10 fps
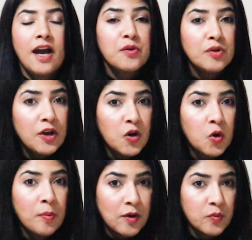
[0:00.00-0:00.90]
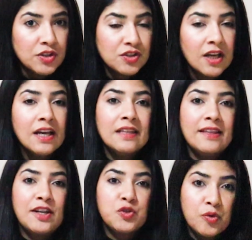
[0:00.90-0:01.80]
I really hope and wish
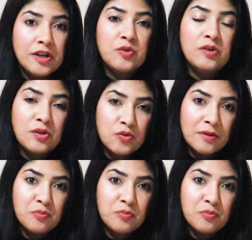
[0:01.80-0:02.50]
that 2023